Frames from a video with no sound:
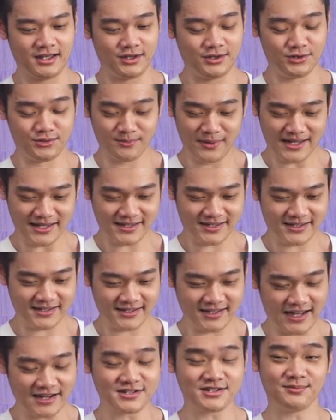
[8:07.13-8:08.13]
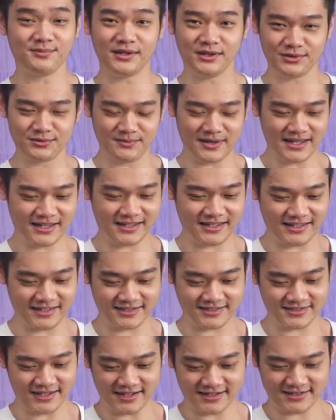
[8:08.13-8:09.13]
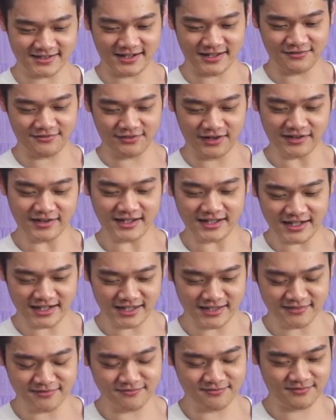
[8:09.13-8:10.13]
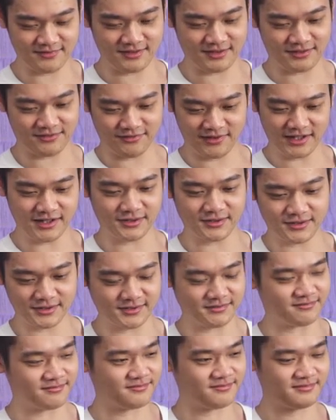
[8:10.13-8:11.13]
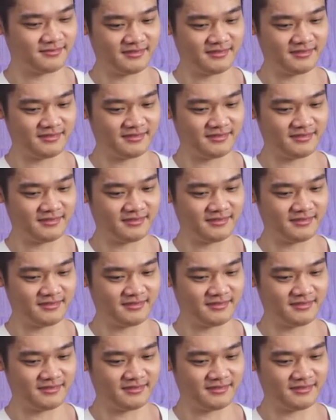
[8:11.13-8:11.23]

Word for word: umic RGB umic is actually very clean, very good,